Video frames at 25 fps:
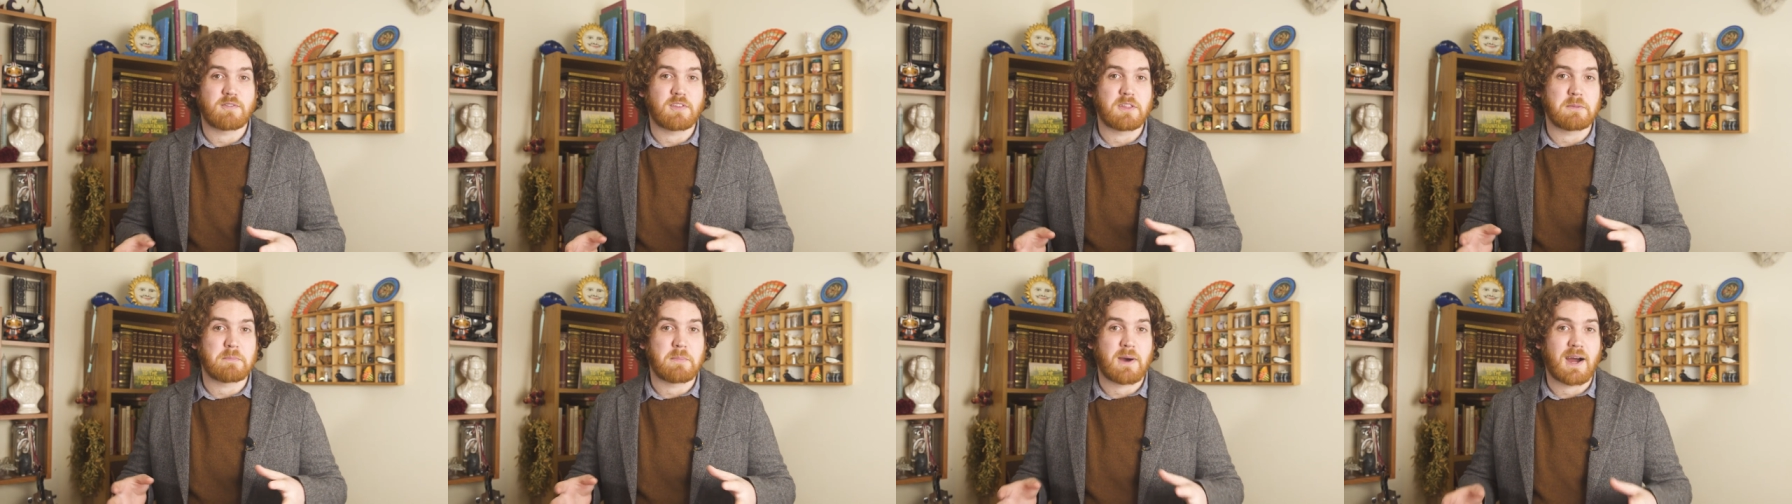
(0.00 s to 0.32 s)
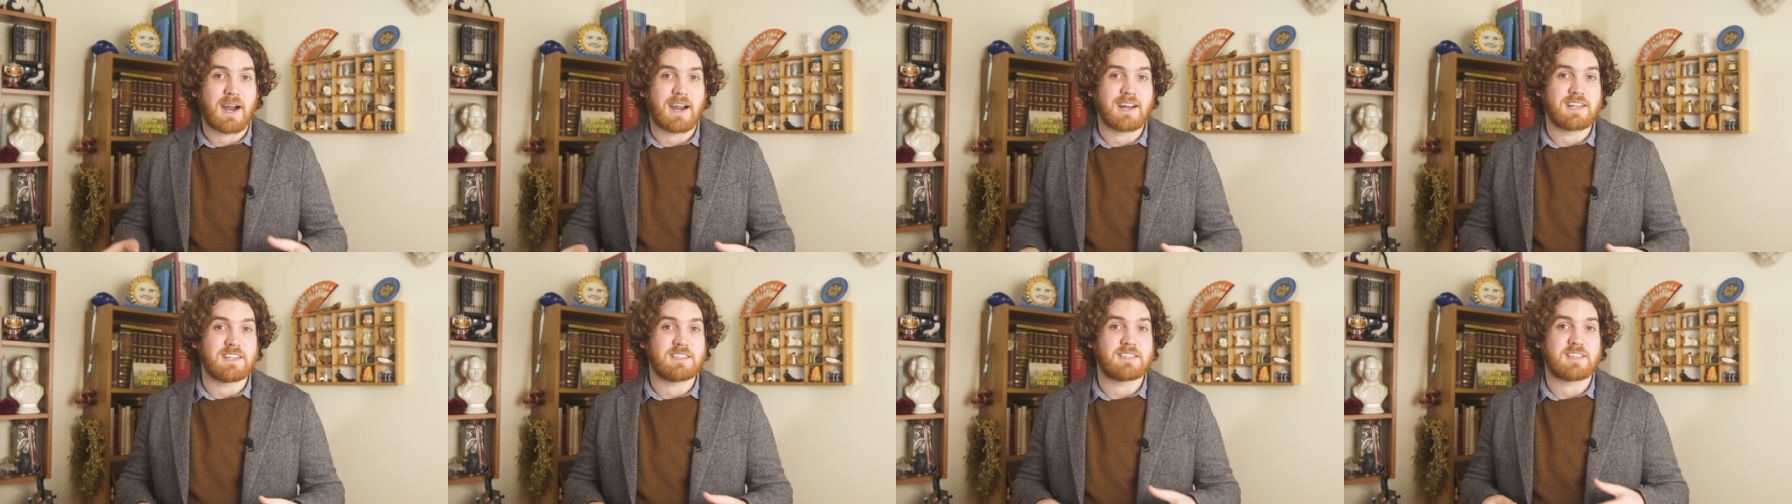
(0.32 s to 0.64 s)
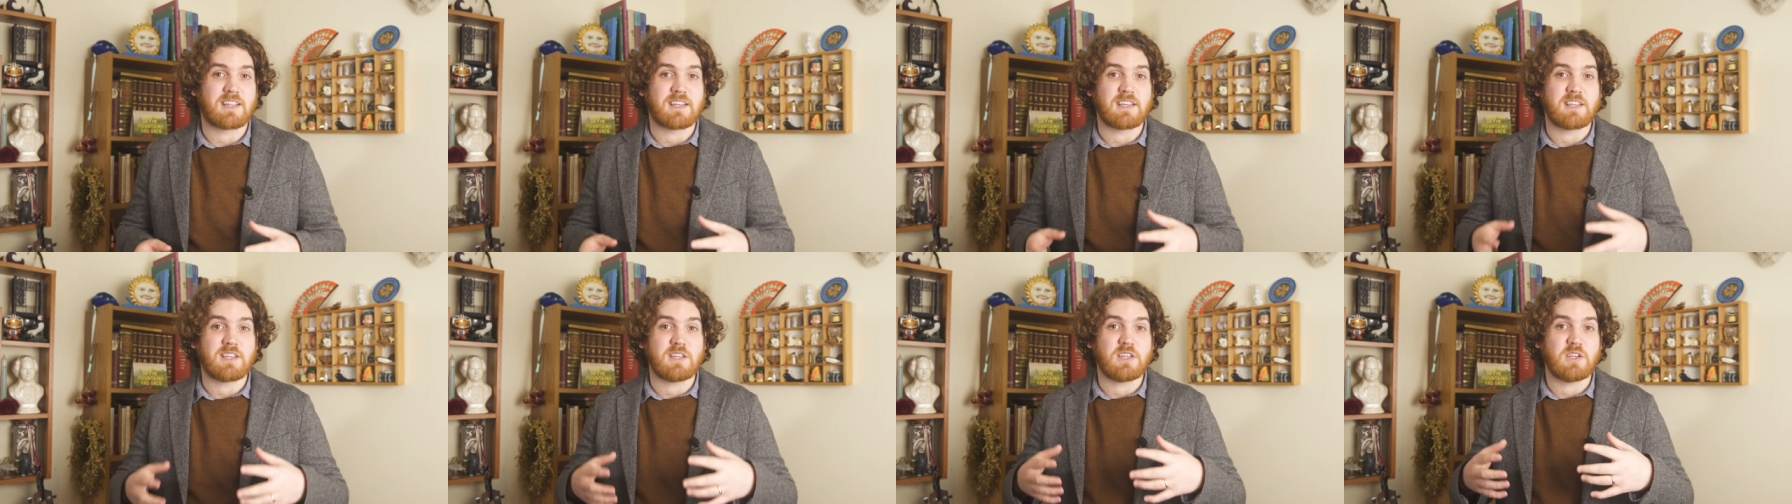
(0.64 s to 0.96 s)
for the parties
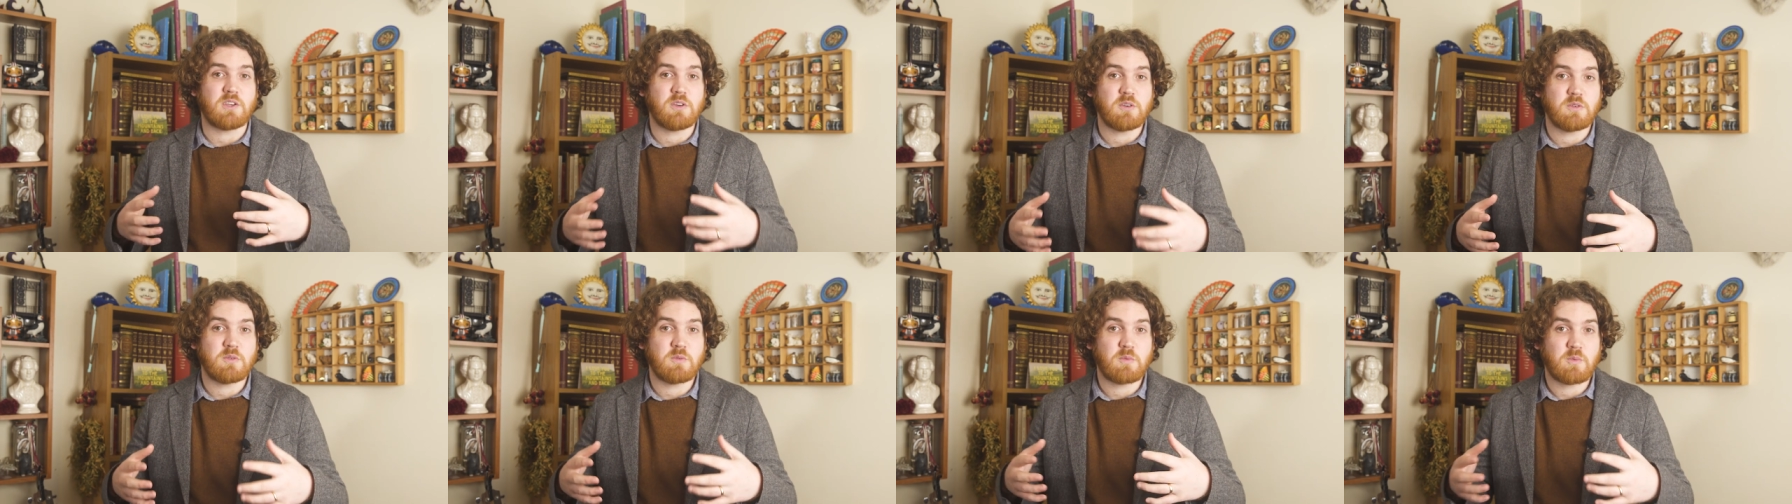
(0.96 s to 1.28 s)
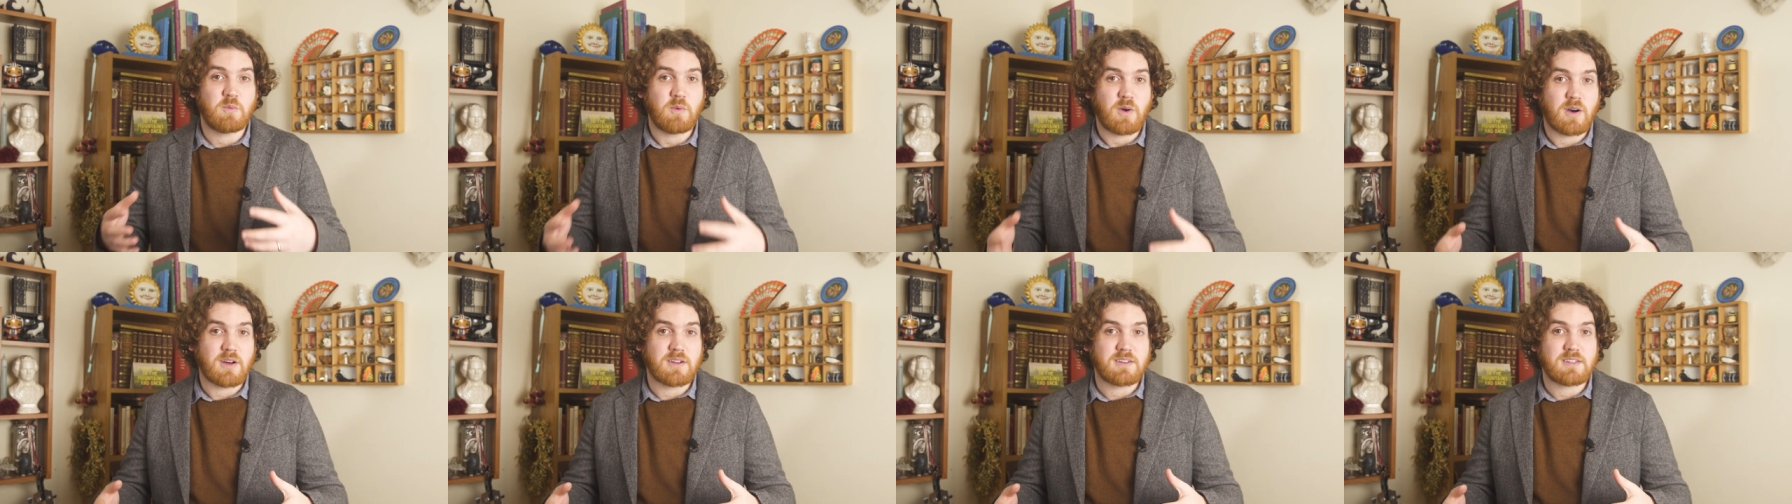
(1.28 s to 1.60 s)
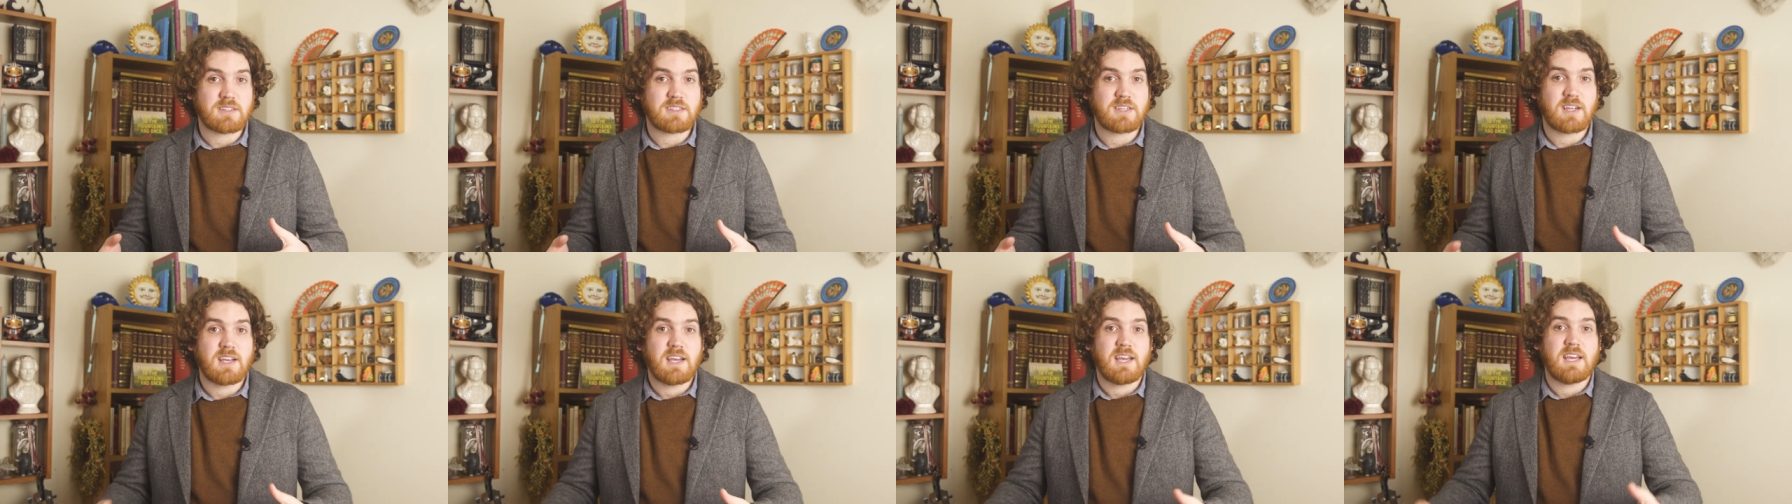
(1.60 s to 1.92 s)
that you
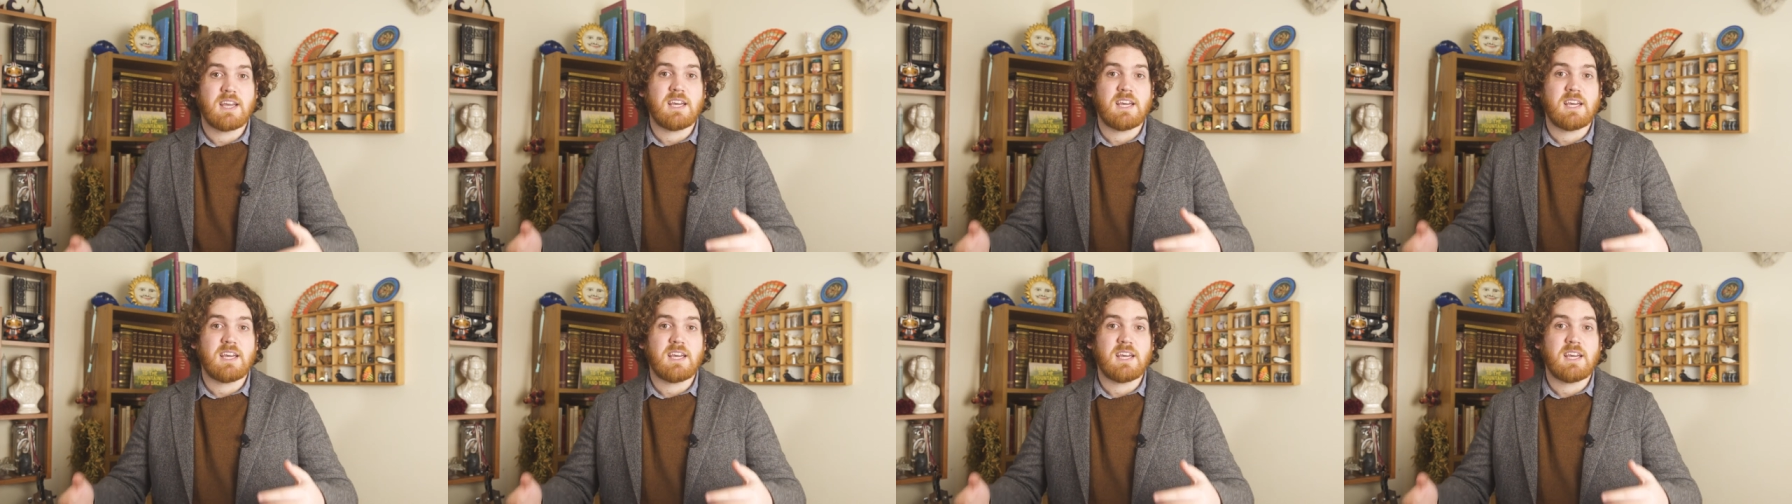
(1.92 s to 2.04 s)
want,